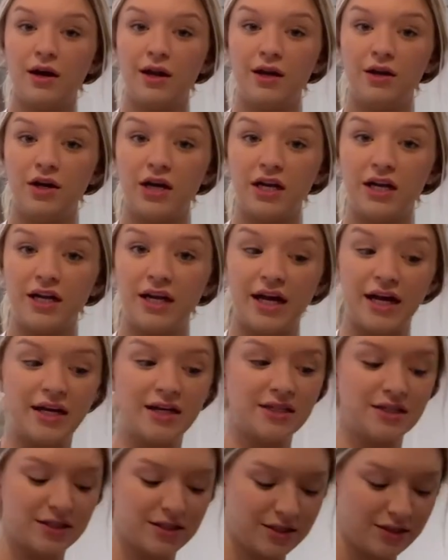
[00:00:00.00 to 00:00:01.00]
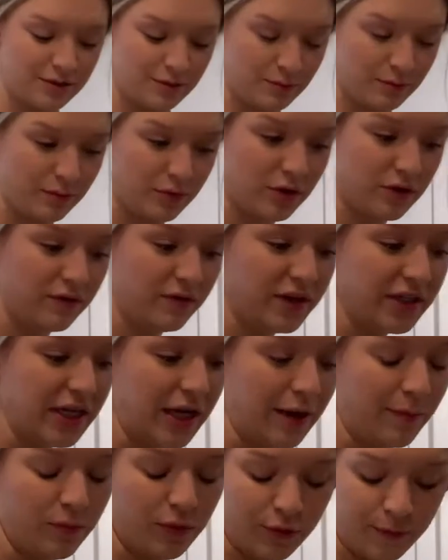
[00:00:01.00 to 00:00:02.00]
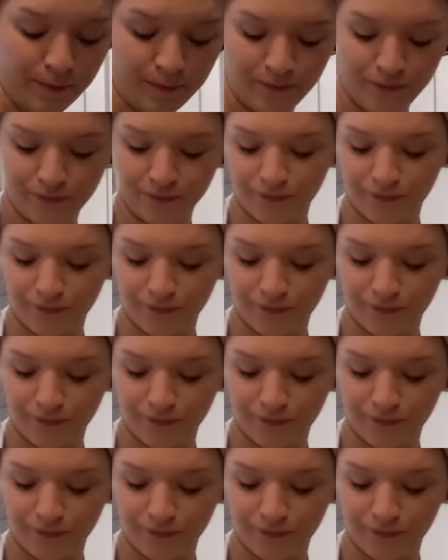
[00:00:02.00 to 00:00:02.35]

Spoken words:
You got a nice, perfect apple.